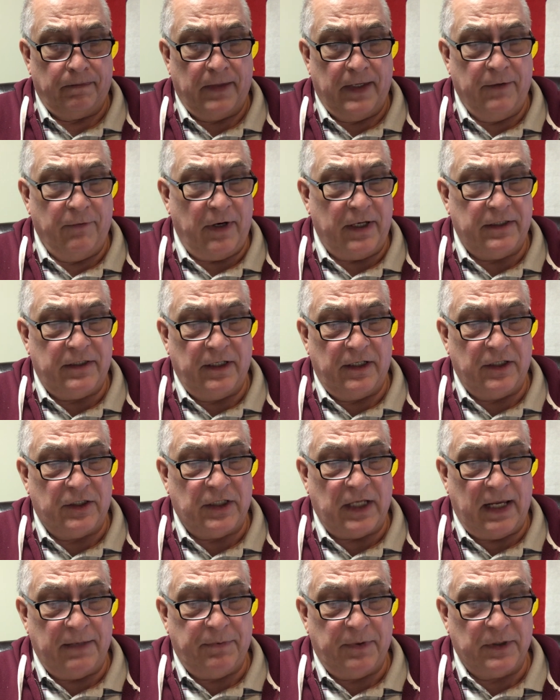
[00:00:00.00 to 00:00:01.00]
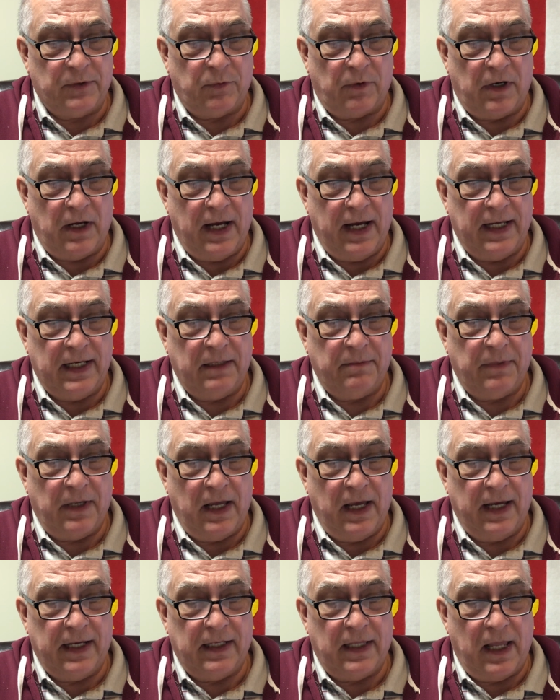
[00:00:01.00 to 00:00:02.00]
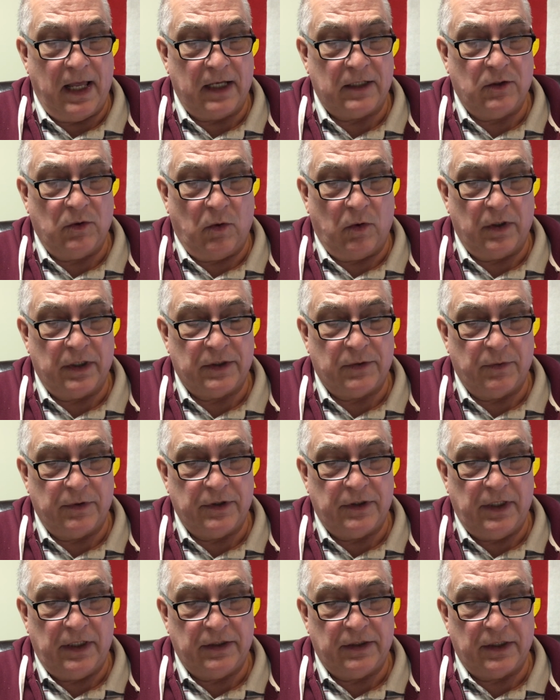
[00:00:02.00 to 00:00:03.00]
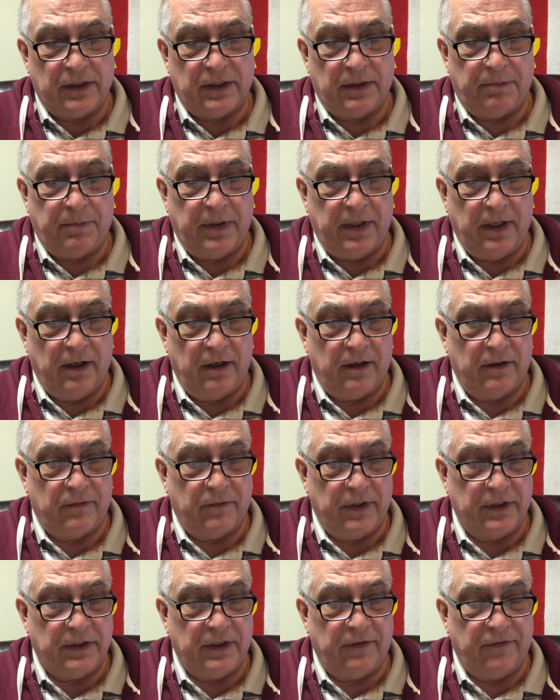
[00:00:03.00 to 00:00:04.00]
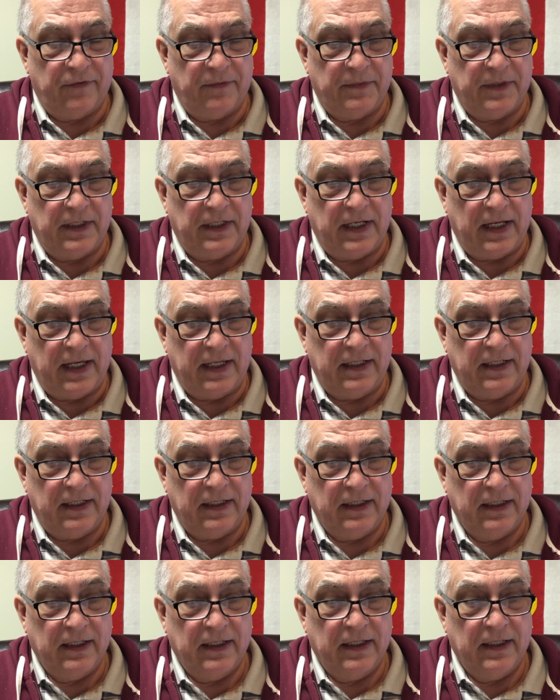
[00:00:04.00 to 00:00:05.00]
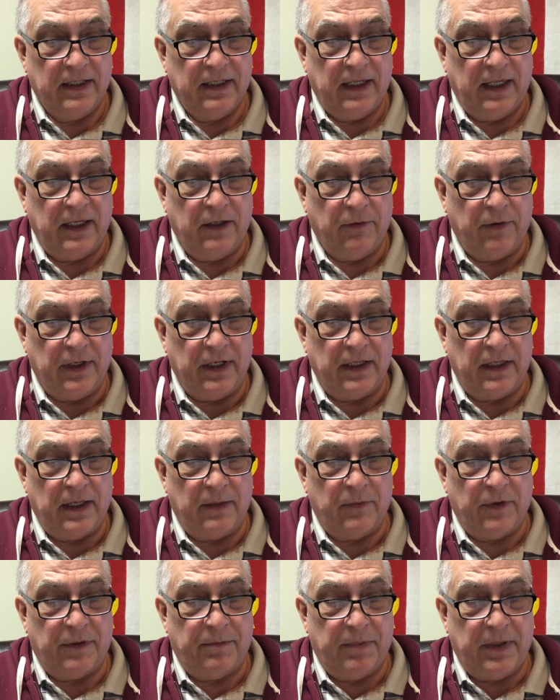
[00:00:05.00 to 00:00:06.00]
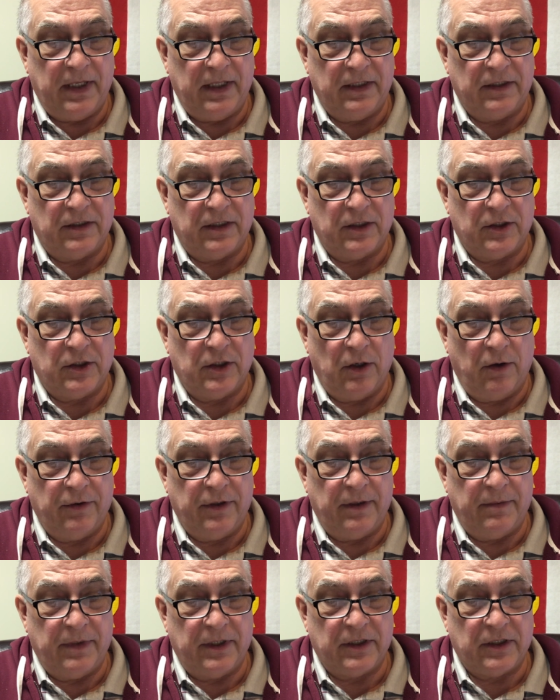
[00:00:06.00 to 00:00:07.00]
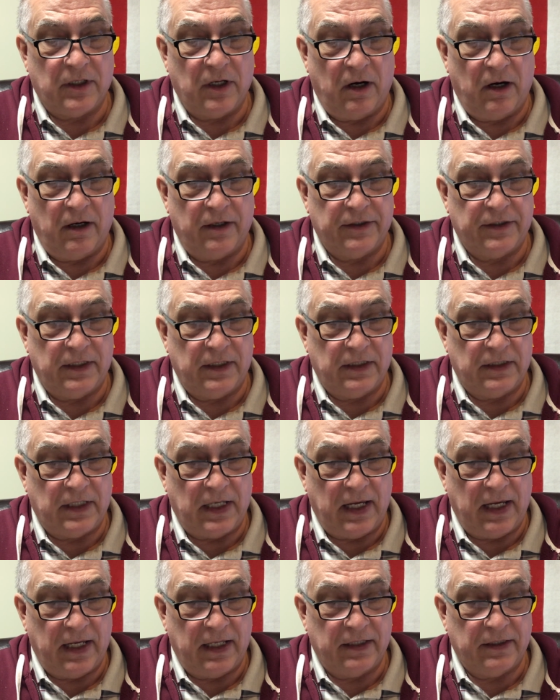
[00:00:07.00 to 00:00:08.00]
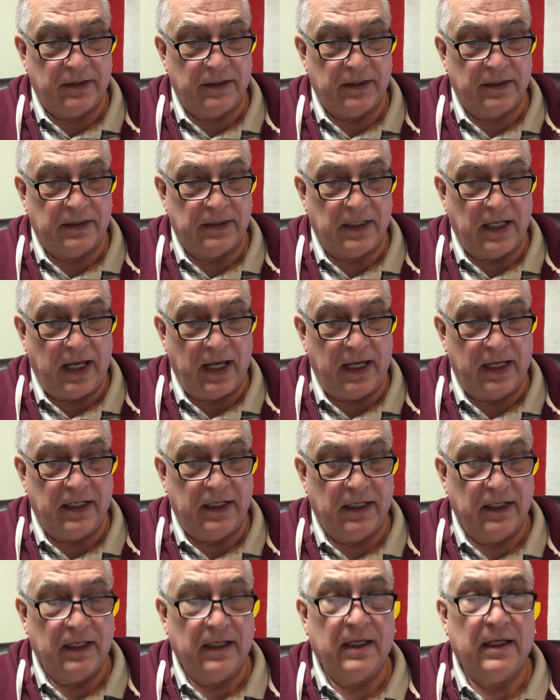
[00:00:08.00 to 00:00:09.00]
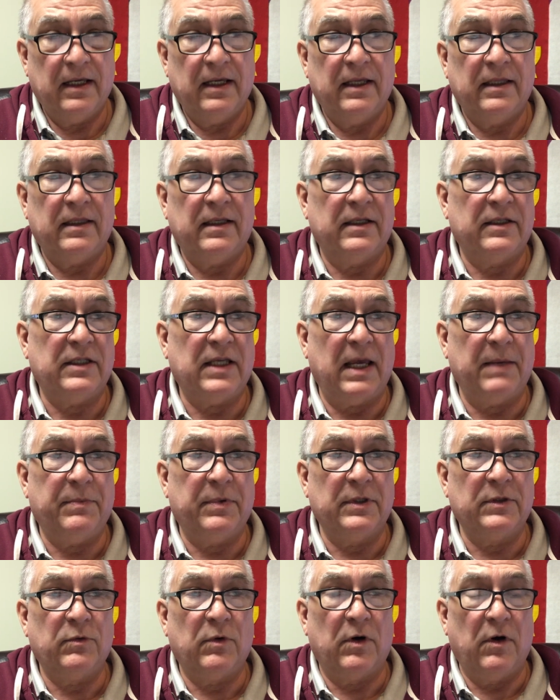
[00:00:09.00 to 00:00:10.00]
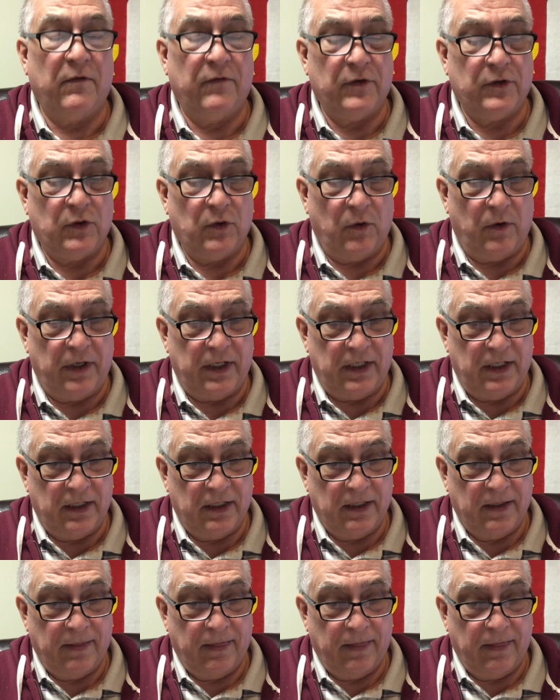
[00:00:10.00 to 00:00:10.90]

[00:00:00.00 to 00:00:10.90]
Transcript: He writes, The disciples were hiding behind locked doors when Jesus appeared, risen from the dead. He greeted them with peace and showed them the scars in his hands and side. The disciples were overjoyed.